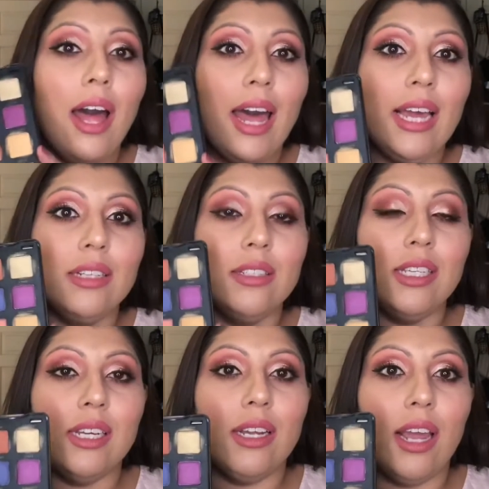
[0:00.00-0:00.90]
I
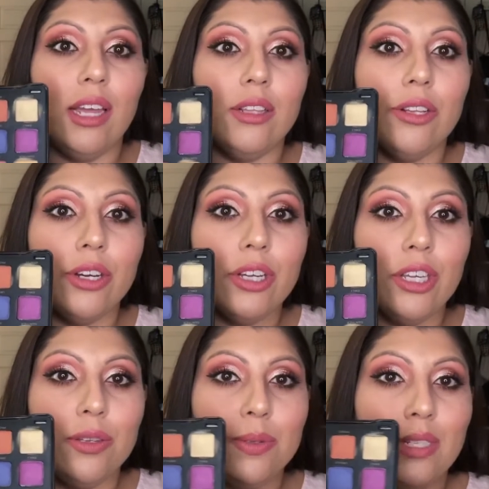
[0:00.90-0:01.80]
did a look
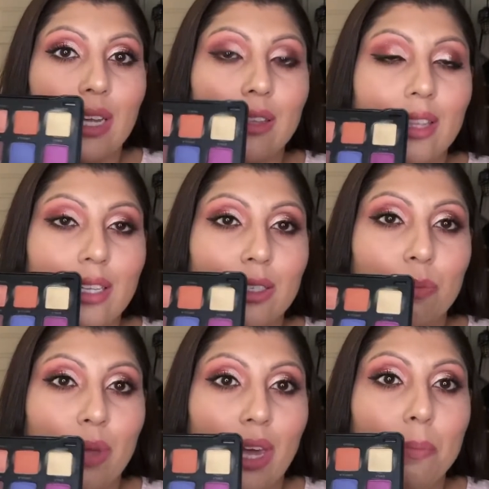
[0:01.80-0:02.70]
using this
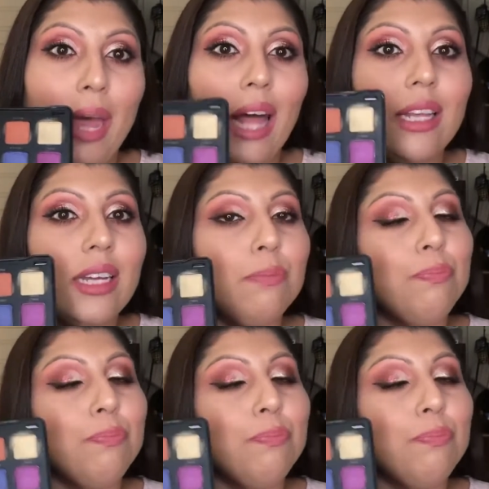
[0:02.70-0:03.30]
big palette.